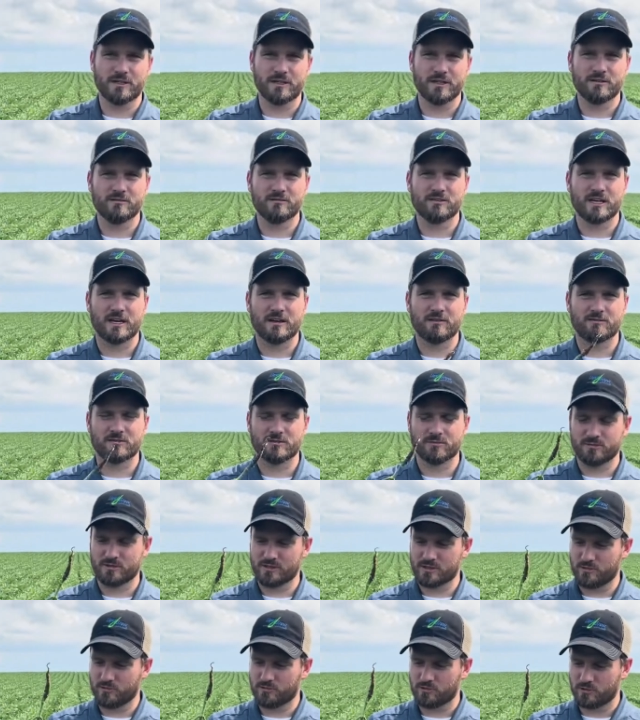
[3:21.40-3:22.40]
leaves have
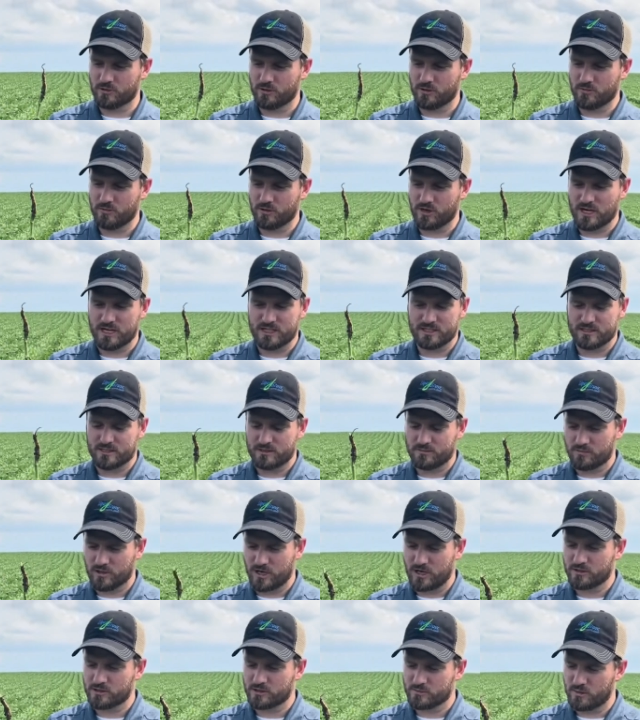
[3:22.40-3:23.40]
some Septoria brown,
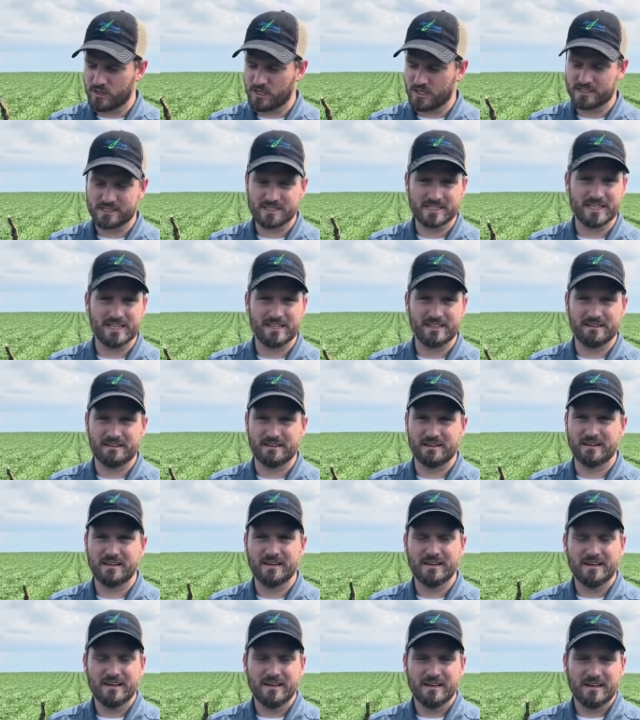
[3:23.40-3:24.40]
brown spots setting
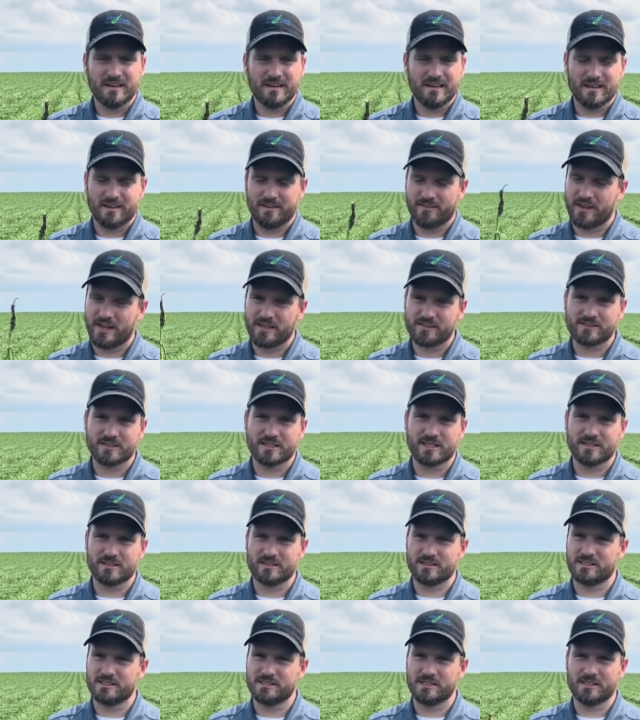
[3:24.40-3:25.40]
in. Uh, that's
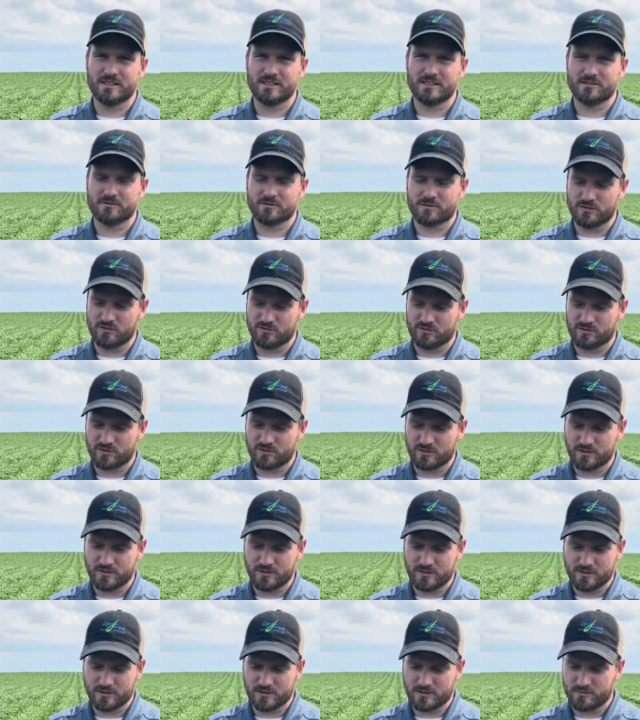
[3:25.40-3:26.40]
not a disease of
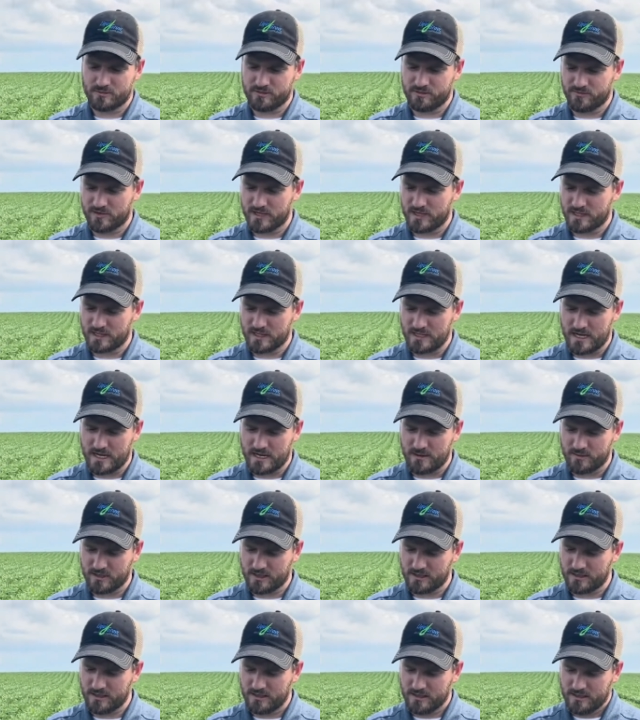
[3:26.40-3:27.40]
concern in terms of
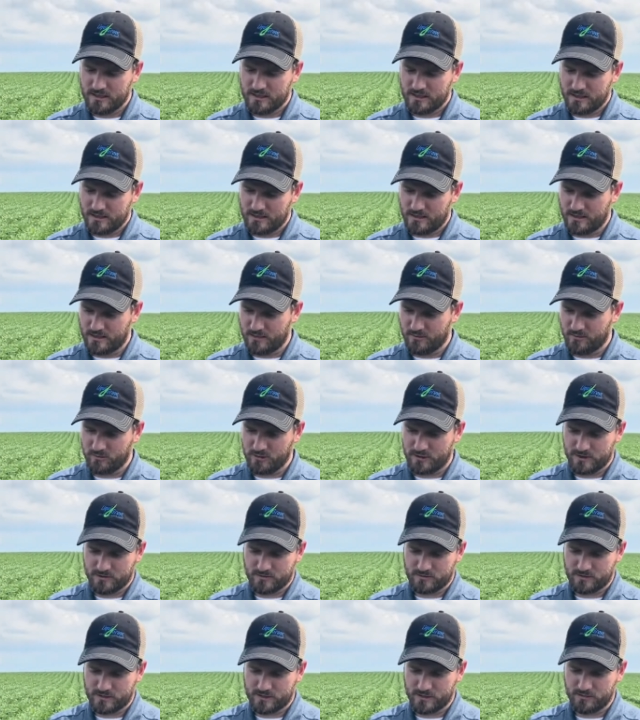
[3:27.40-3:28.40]
economic. Um, we
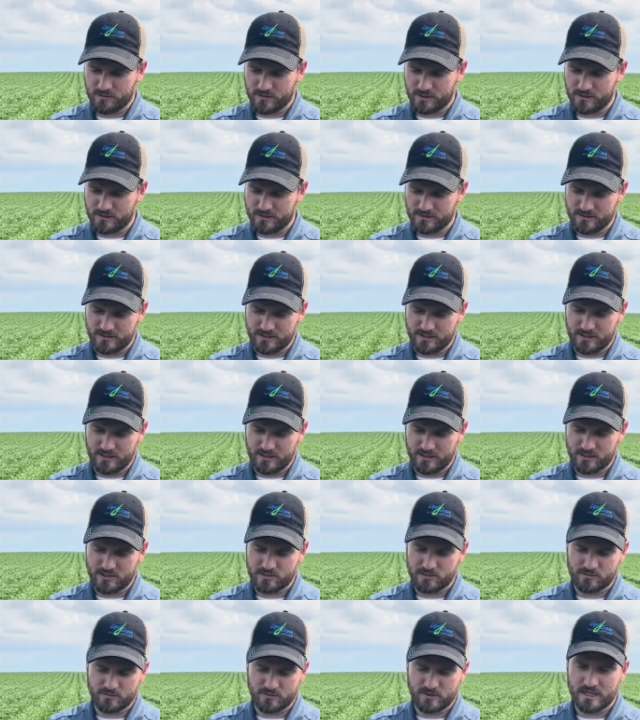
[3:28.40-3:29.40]
never typically see an
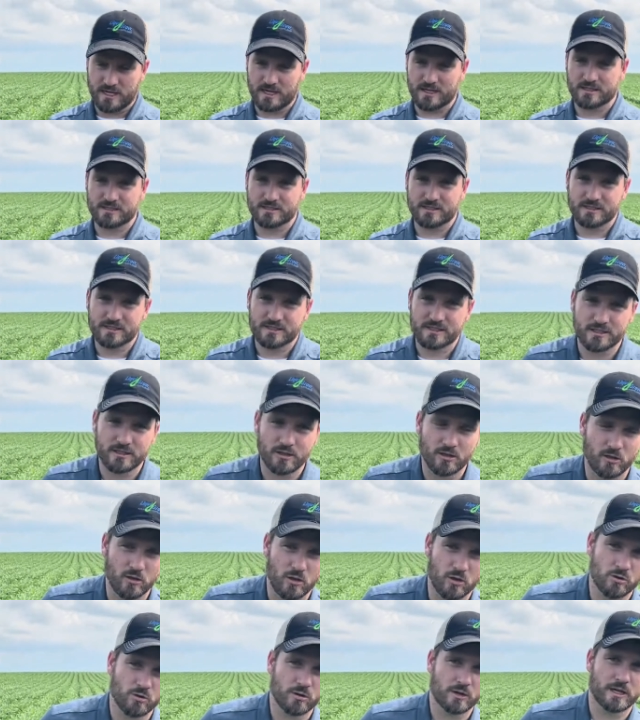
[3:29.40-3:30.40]
issue with that because it's in the
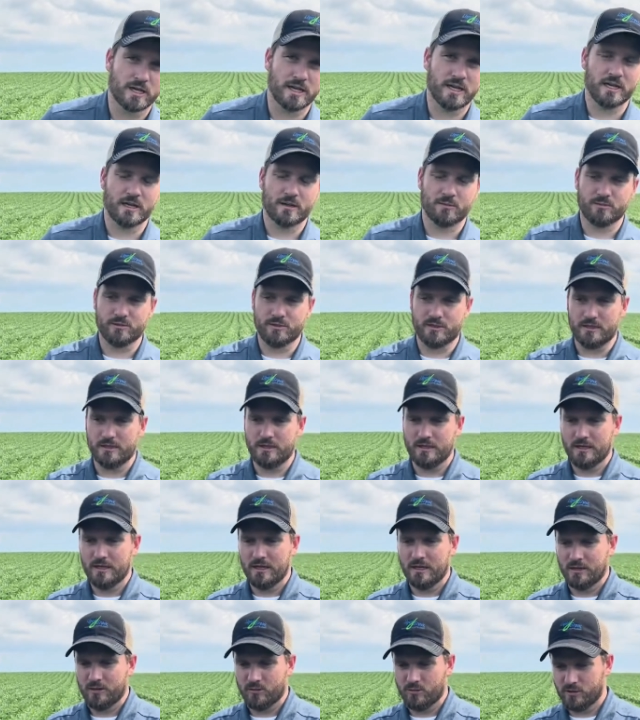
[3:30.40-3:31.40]
lower canopy.
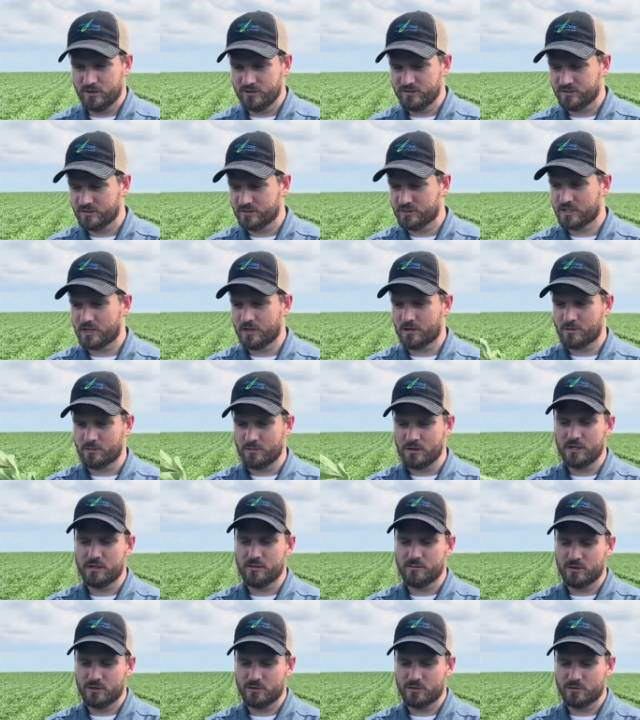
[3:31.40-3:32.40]
The ones that scare
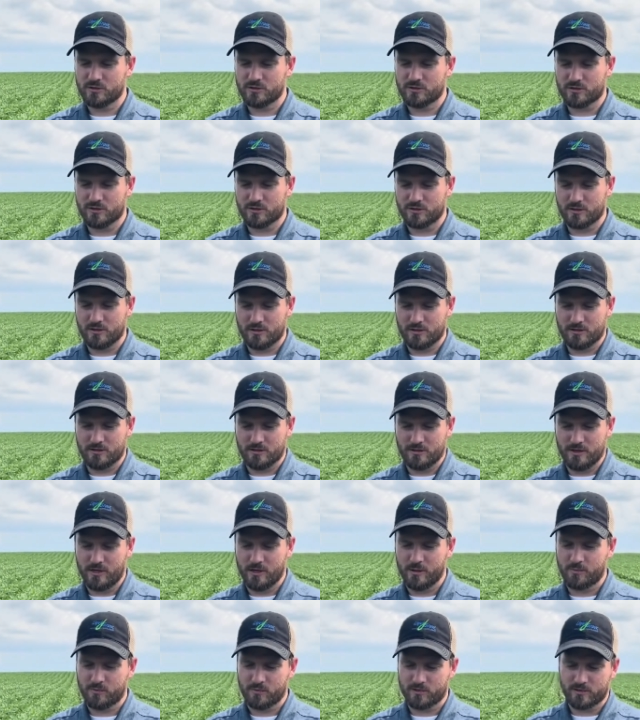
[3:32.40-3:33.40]
me the most are, are the
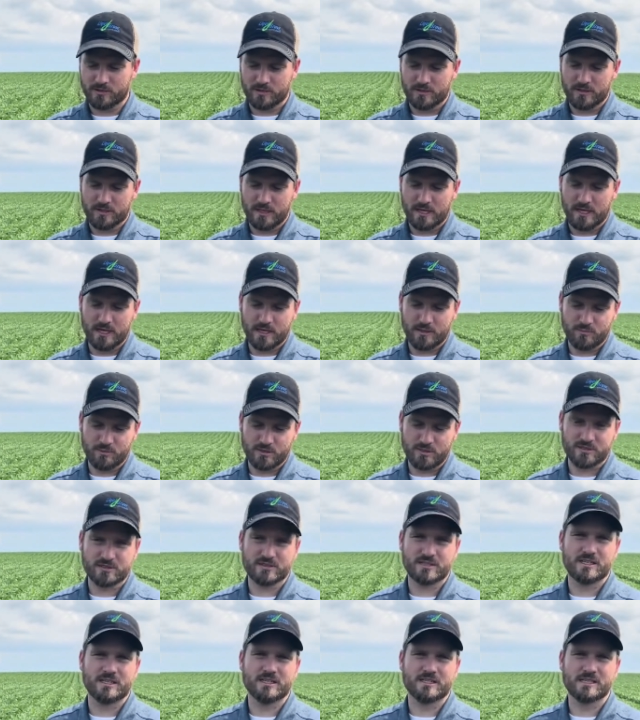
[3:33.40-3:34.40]
upper canopy
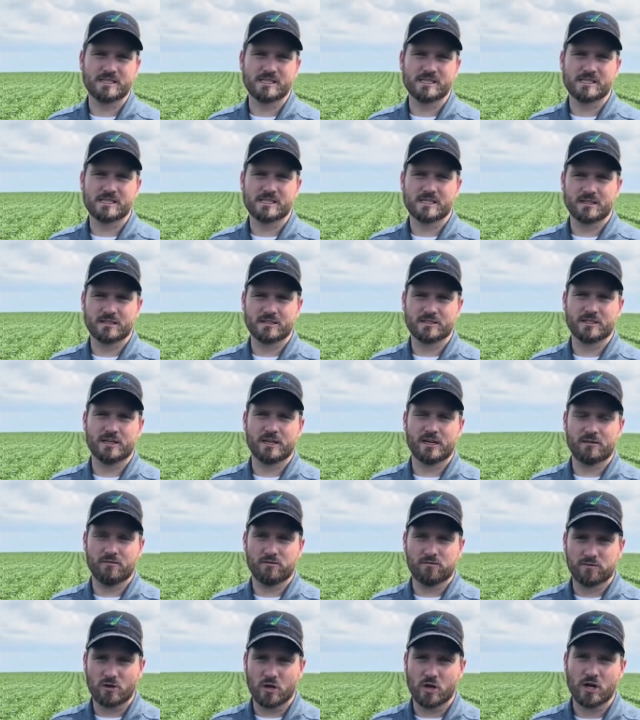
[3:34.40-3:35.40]
diseases, things
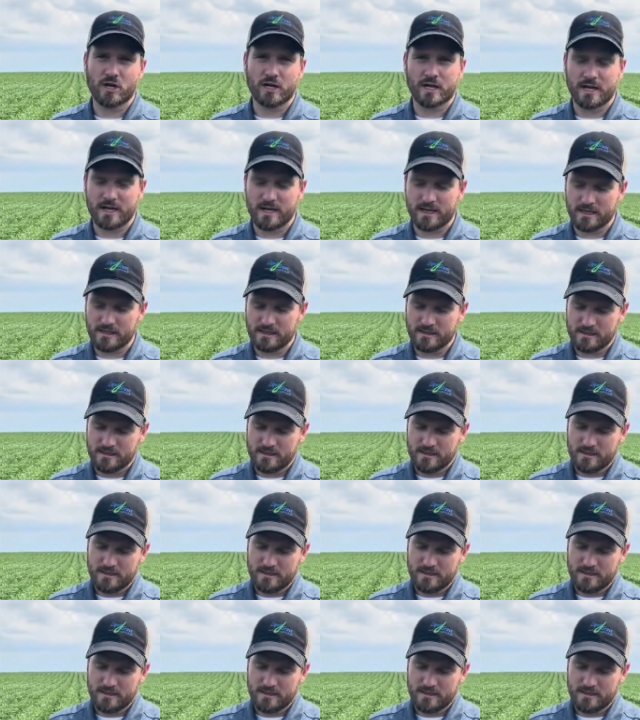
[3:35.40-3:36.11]
like frog eye,